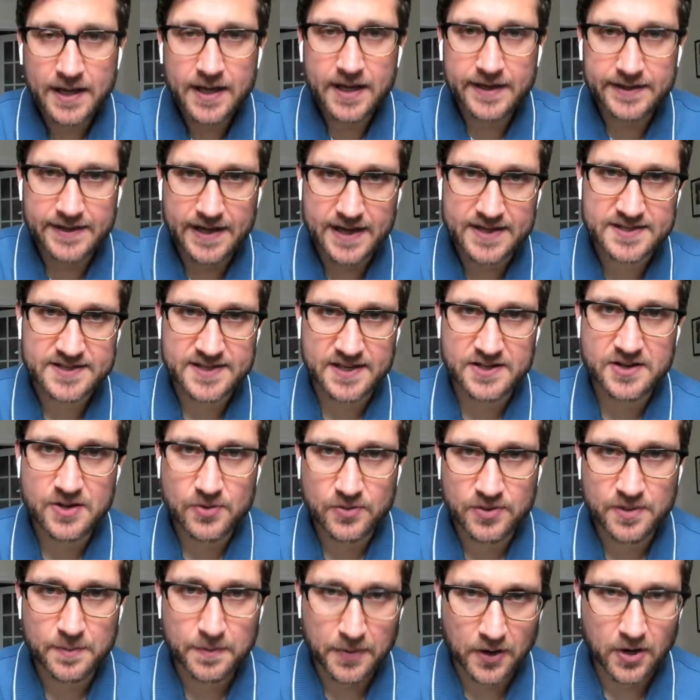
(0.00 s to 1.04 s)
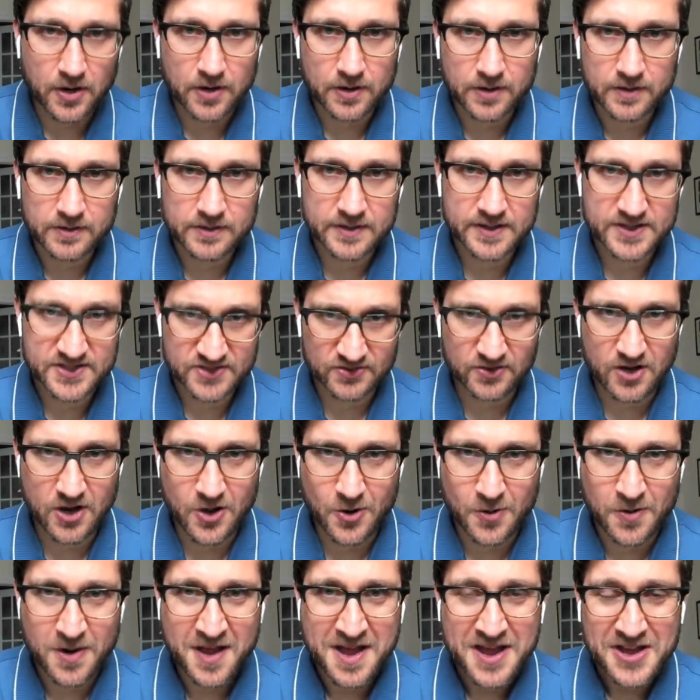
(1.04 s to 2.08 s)
And yes, I know the bar is
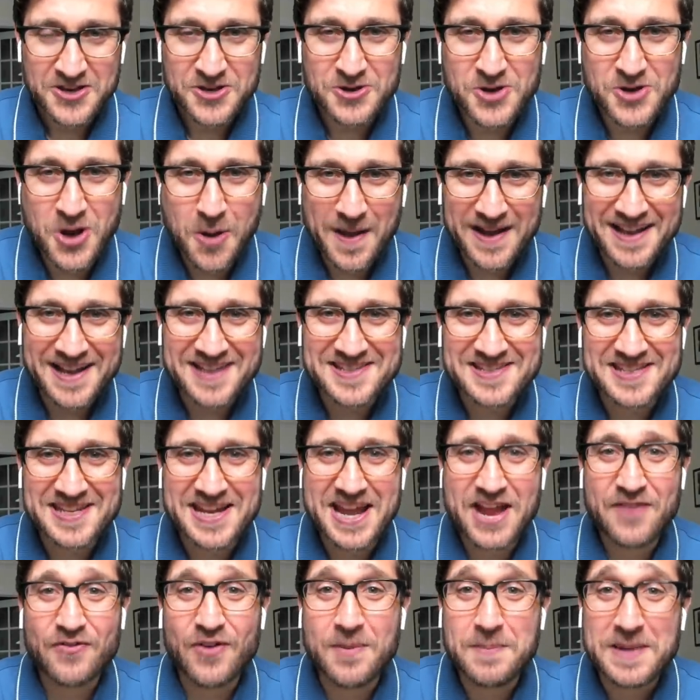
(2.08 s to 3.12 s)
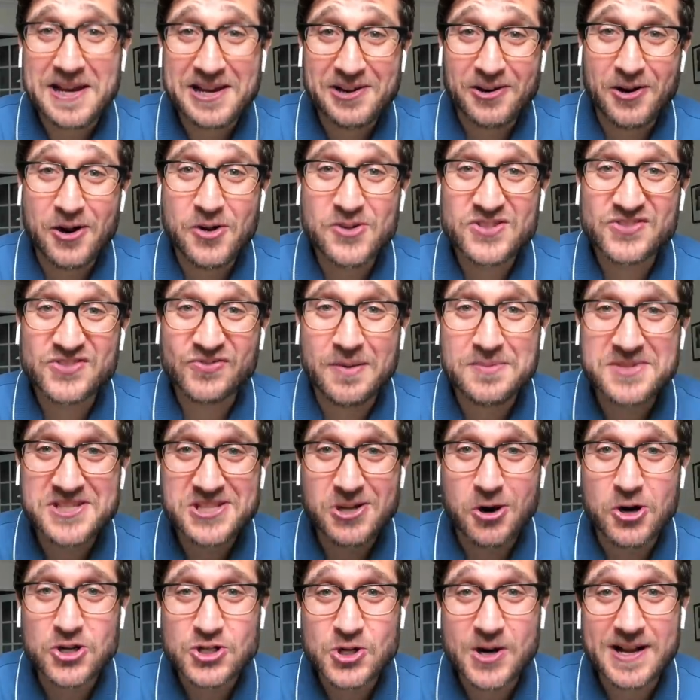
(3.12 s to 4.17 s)
low. You know my guest today from Heroes, from
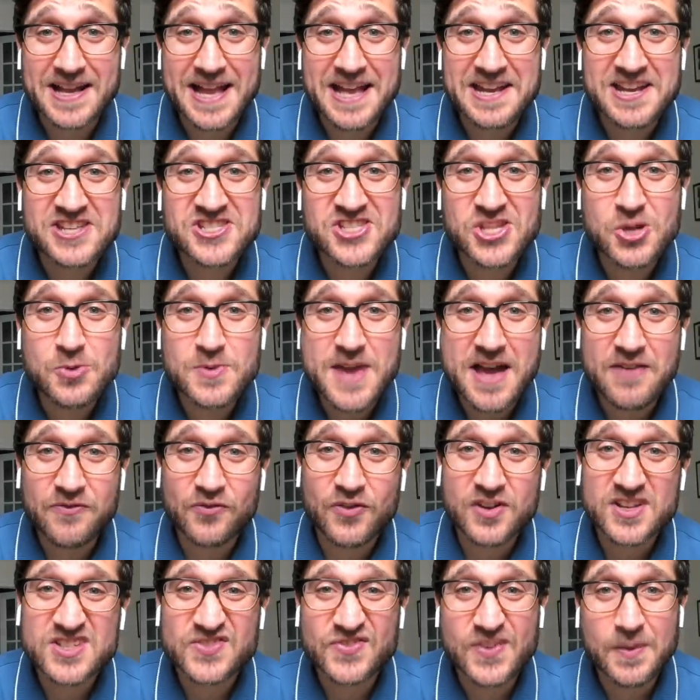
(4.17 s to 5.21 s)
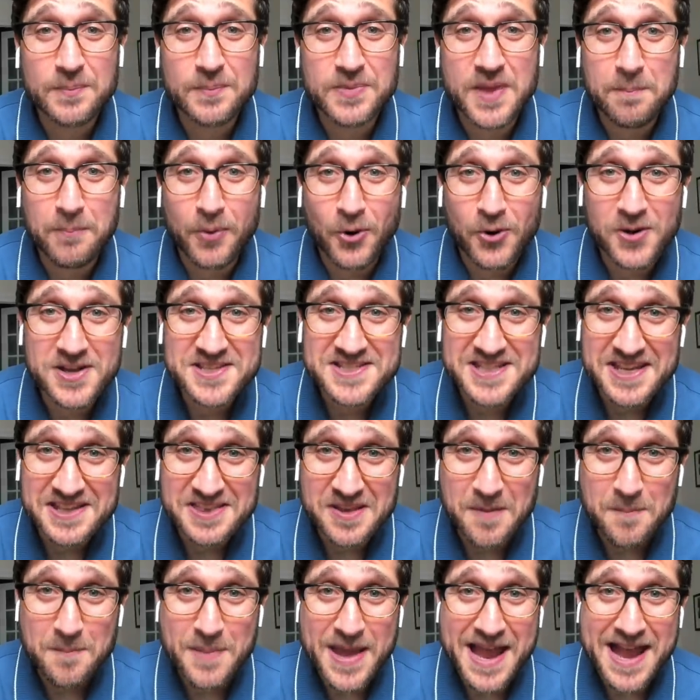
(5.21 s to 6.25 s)
Star Trek, and his new Netflix film, The Boys in
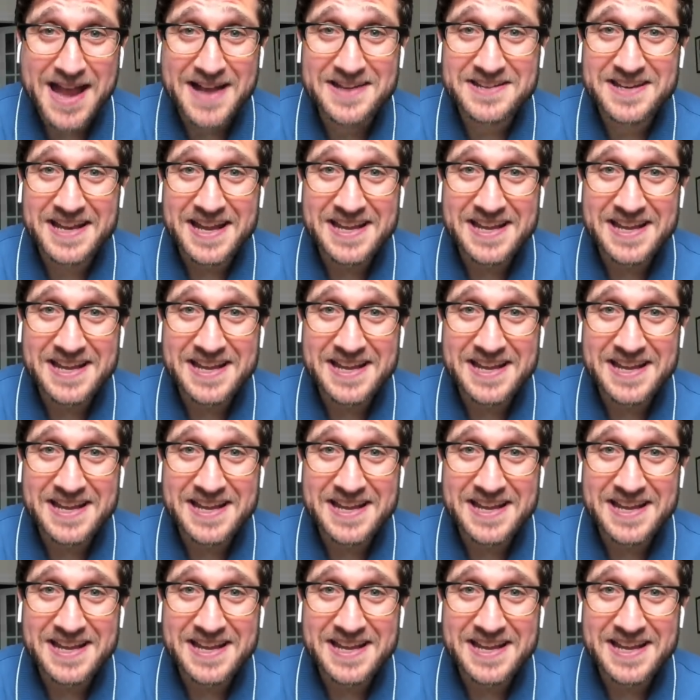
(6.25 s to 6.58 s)
the Band.